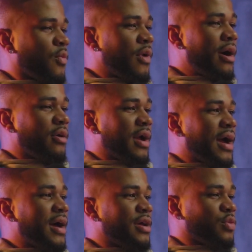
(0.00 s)
while
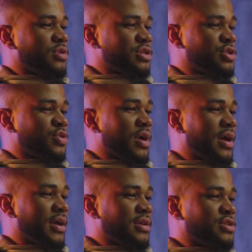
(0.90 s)
God was
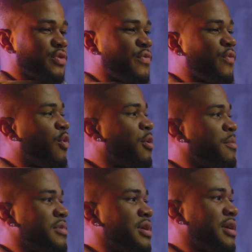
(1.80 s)
trying to
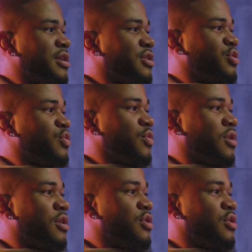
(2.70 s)
form me into a